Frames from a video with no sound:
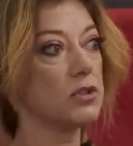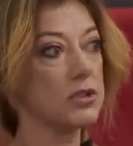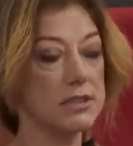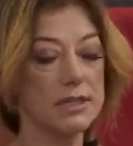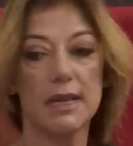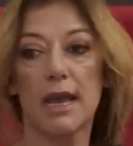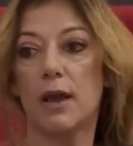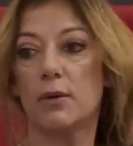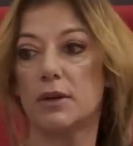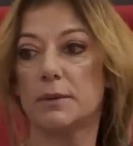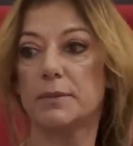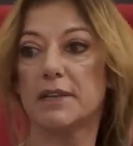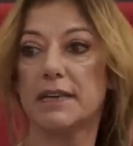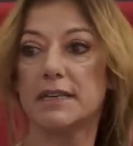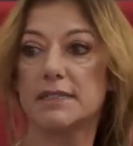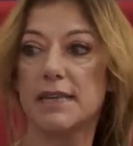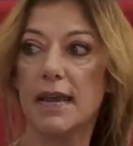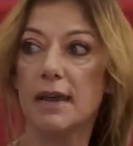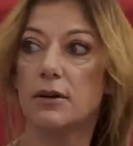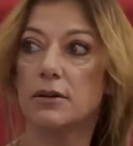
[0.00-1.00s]
to see how it
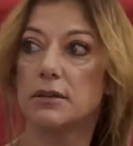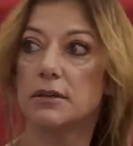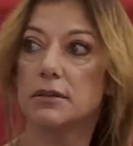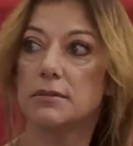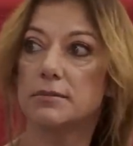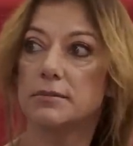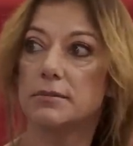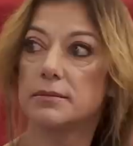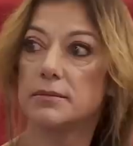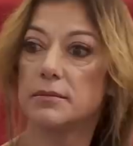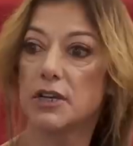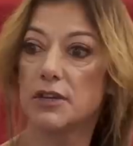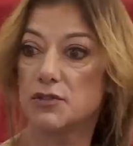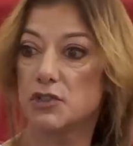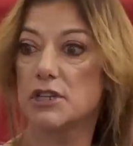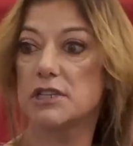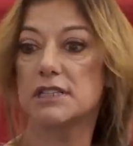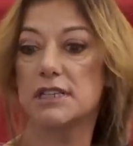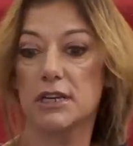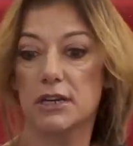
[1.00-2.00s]
plays out. If
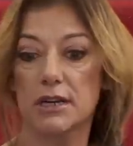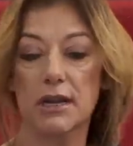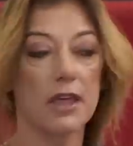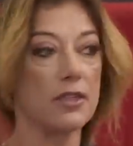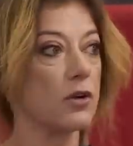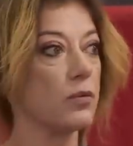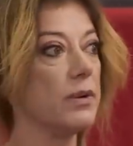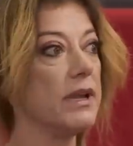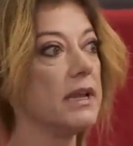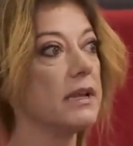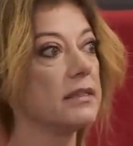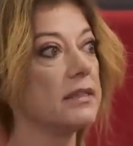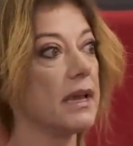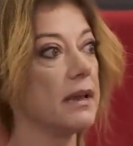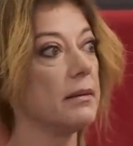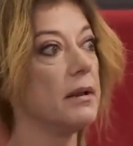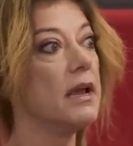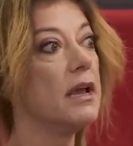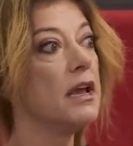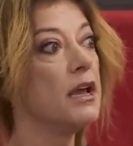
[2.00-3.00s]
she's here another week,
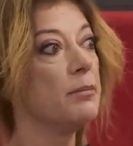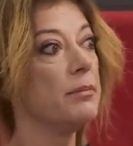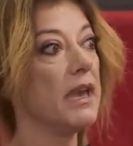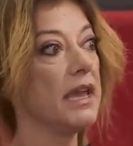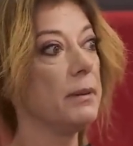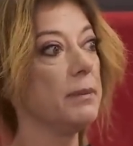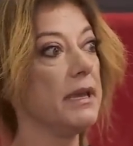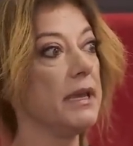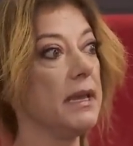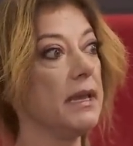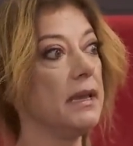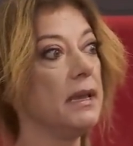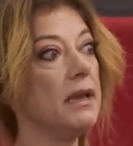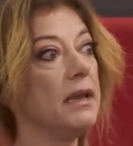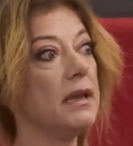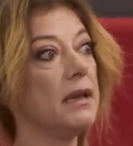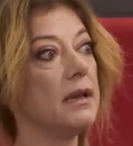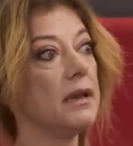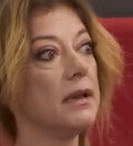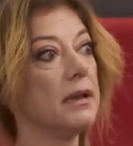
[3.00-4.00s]
then
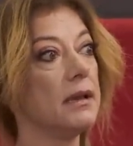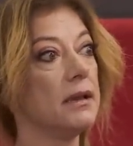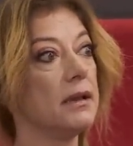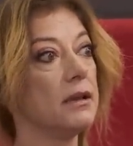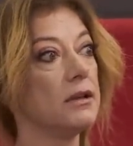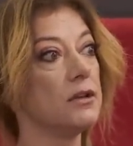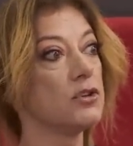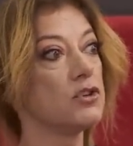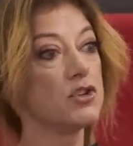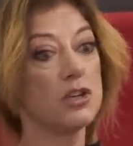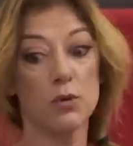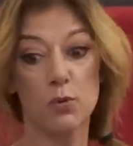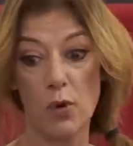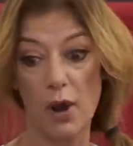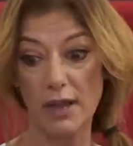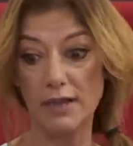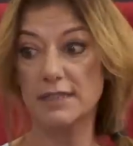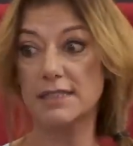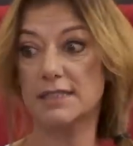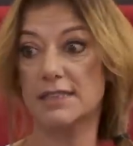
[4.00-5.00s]
maybe she
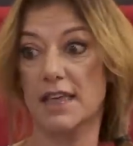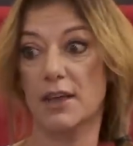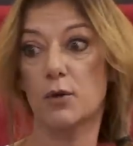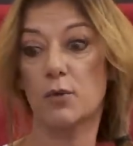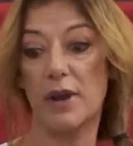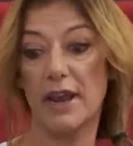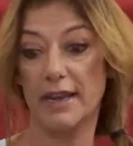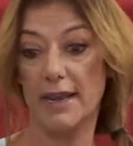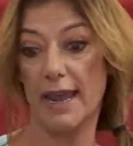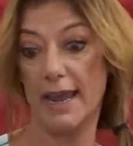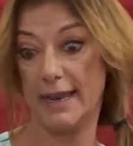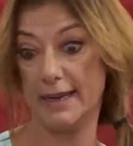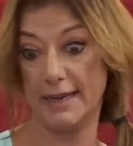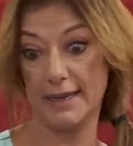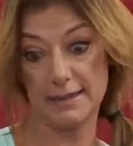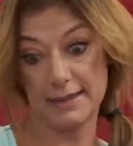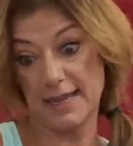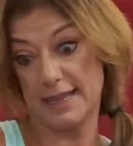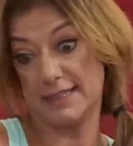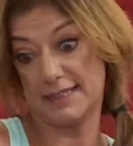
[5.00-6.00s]
wants the grade eight
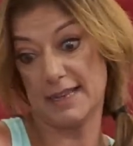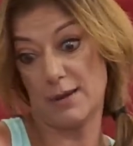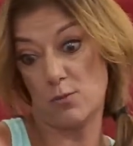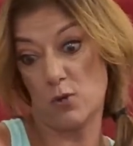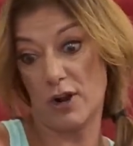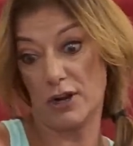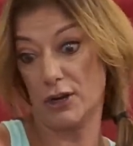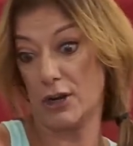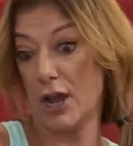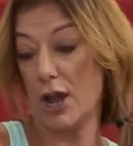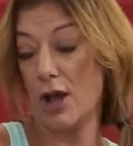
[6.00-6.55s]
and let someone